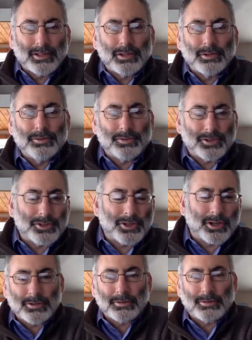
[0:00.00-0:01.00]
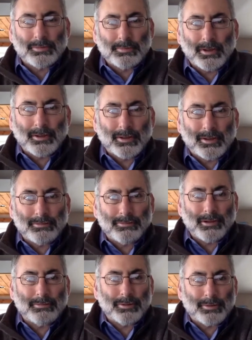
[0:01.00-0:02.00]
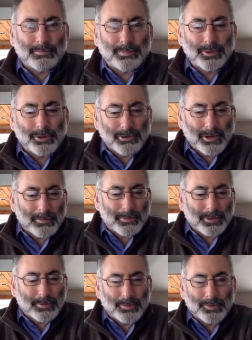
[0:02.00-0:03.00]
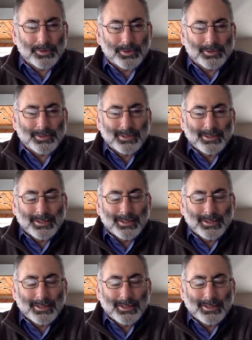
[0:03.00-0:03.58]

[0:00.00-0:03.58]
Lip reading: Lucidchart is my favorite program in the world